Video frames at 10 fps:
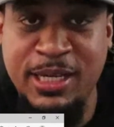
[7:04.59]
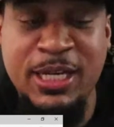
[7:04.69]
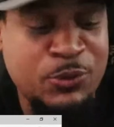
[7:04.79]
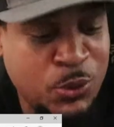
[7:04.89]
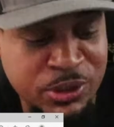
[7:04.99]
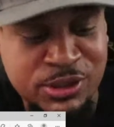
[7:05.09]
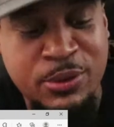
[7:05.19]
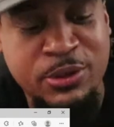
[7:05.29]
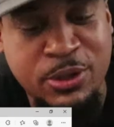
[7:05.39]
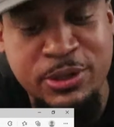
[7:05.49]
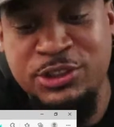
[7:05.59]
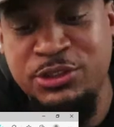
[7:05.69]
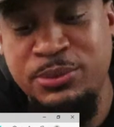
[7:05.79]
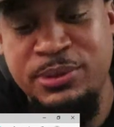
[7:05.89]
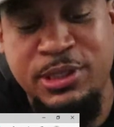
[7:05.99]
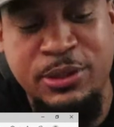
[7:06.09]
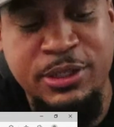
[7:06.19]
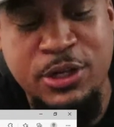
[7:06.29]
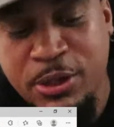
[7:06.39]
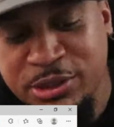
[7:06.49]
And of course, they're encouraging
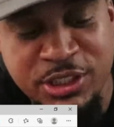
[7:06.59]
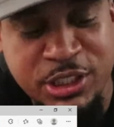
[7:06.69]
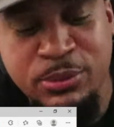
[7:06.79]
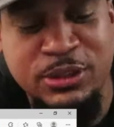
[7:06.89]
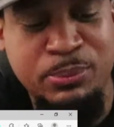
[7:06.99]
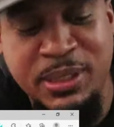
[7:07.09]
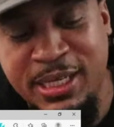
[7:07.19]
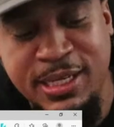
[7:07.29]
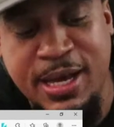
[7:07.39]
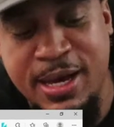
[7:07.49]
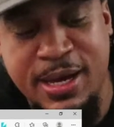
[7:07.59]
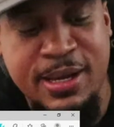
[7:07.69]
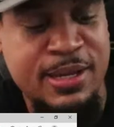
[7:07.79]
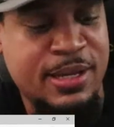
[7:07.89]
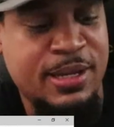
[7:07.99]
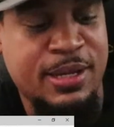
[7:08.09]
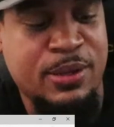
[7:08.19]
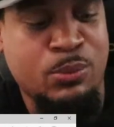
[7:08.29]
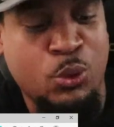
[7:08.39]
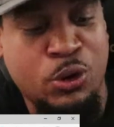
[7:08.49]
you to be
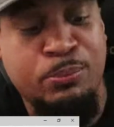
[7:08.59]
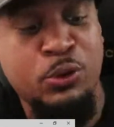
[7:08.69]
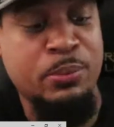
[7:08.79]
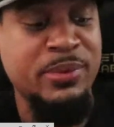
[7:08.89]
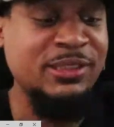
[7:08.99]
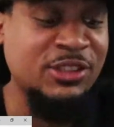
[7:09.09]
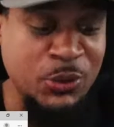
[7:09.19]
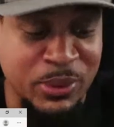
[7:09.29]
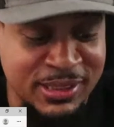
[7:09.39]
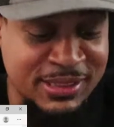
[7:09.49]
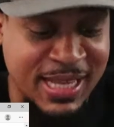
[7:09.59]
more promiscuous.